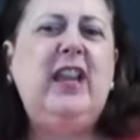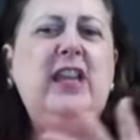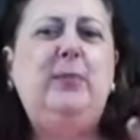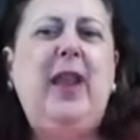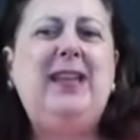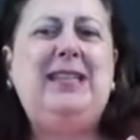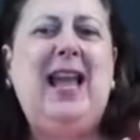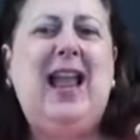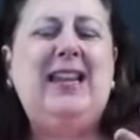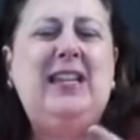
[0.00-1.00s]
say you paid
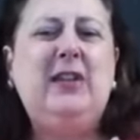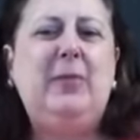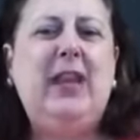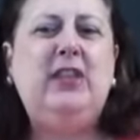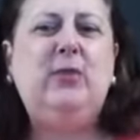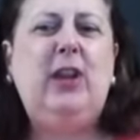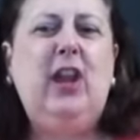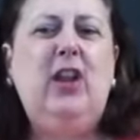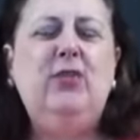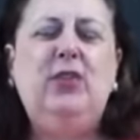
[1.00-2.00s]
90 to make
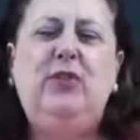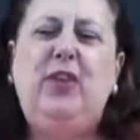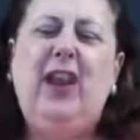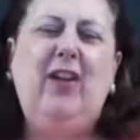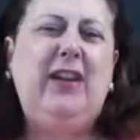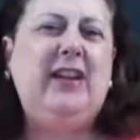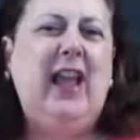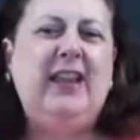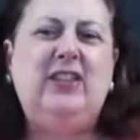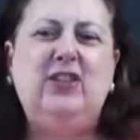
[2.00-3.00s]
300. Very
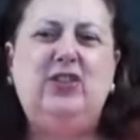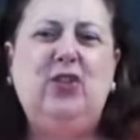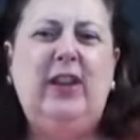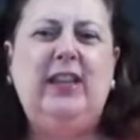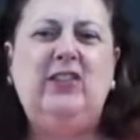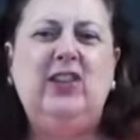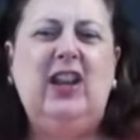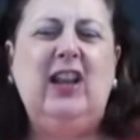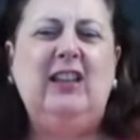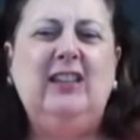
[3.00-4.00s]
nice. Enjoy it,
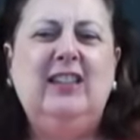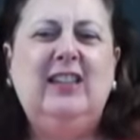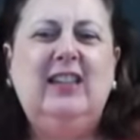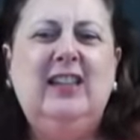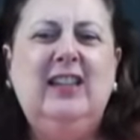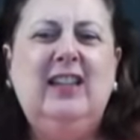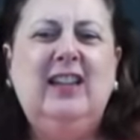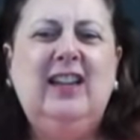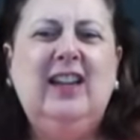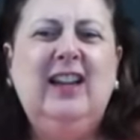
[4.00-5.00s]
John. Thank
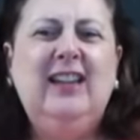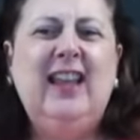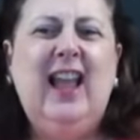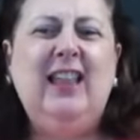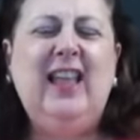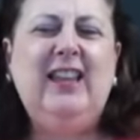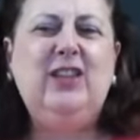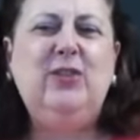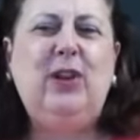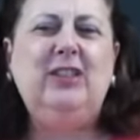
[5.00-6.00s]
you. Yeah, I
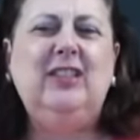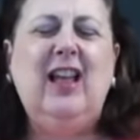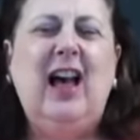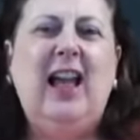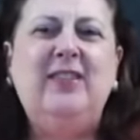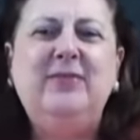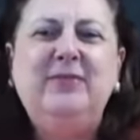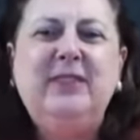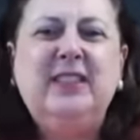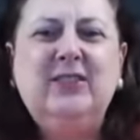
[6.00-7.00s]
like the quilt a lot.
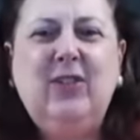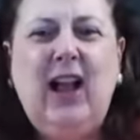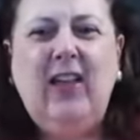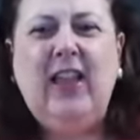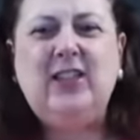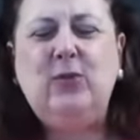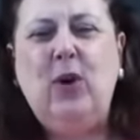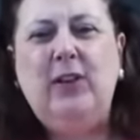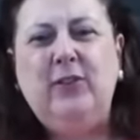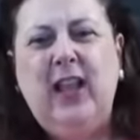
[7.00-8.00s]
Wow, that's a
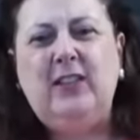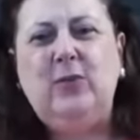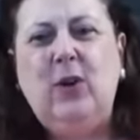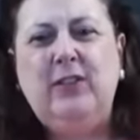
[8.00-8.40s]
wonder. That's a